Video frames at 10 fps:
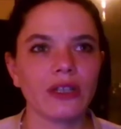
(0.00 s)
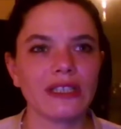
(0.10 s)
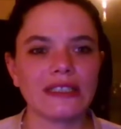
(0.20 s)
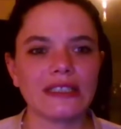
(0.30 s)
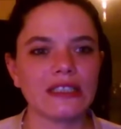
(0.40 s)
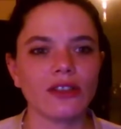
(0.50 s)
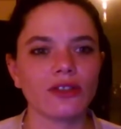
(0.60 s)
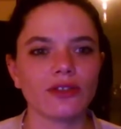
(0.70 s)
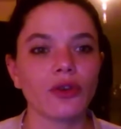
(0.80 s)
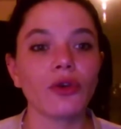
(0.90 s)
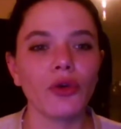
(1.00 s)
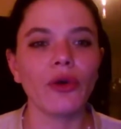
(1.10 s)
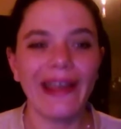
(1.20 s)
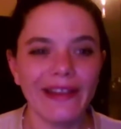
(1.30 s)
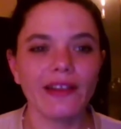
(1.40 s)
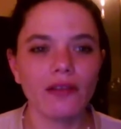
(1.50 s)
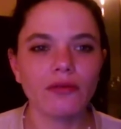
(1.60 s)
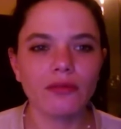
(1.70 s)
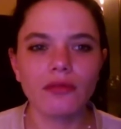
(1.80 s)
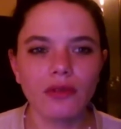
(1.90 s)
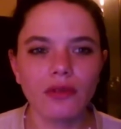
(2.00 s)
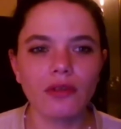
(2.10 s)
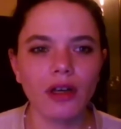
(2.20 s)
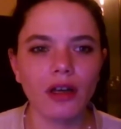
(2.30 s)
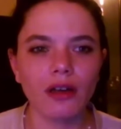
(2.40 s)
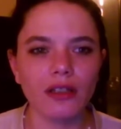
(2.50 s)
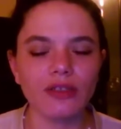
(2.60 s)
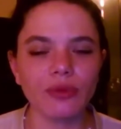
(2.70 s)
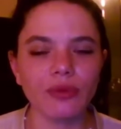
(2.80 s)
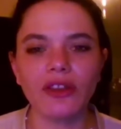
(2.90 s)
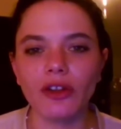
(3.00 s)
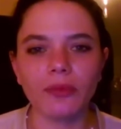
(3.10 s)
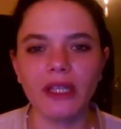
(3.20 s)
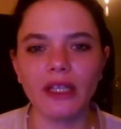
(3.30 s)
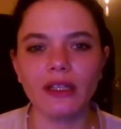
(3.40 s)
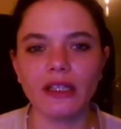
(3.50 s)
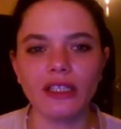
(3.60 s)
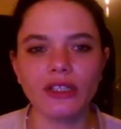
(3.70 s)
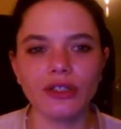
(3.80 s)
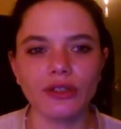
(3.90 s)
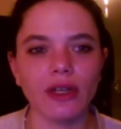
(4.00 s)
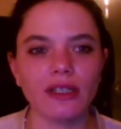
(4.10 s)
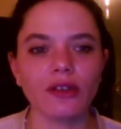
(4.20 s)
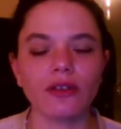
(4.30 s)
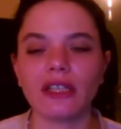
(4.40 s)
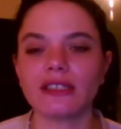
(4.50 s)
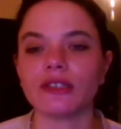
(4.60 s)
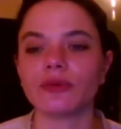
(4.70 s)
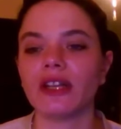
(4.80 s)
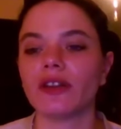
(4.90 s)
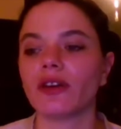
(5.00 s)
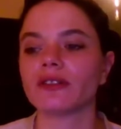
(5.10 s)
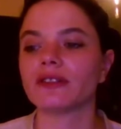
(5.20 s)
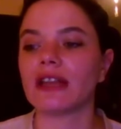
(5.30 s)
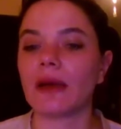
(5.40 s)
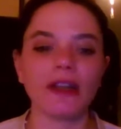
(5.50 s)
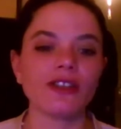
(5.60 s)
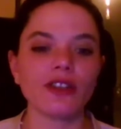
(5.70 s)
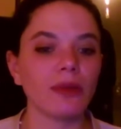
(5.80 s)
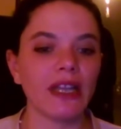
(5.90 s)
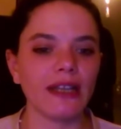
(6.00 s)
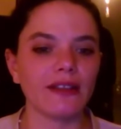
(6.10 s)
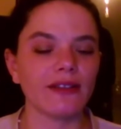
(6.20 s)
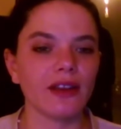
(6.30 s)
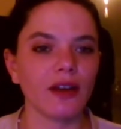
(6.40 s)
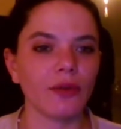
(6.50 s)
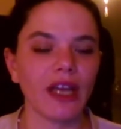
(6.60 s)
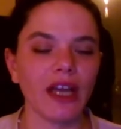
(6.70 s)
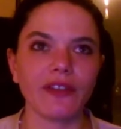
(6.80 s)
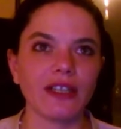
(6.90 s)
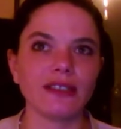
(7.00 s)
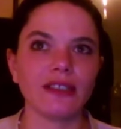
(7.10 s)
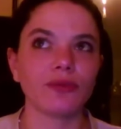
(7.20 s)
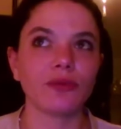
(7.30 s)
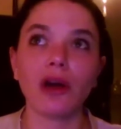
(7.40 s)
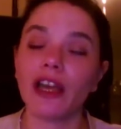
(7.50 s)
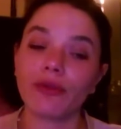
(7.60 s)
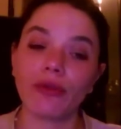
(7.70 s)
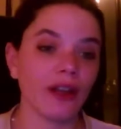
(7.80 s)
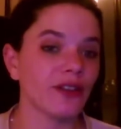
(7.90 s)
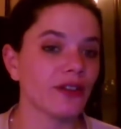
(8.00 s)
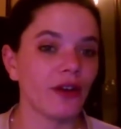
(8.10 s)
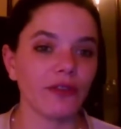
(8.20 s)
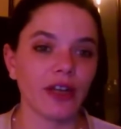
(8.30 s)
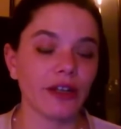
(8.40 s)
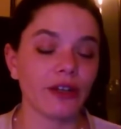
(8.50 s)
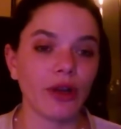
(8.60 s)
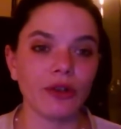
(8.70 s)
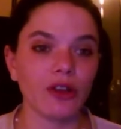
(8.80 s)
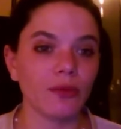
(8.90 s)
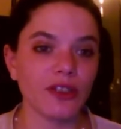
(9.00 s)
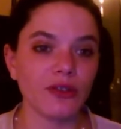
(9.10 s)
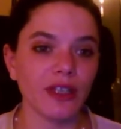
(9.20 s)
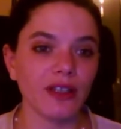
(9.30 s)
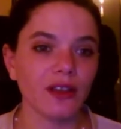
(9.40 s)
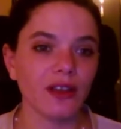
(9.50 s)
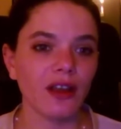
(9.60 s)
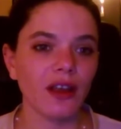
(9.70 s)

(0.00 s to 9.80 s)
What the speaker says: long as it is not grain, it will not be an issue. As long as it will not damage the blades, we have tested wide range of granulometry,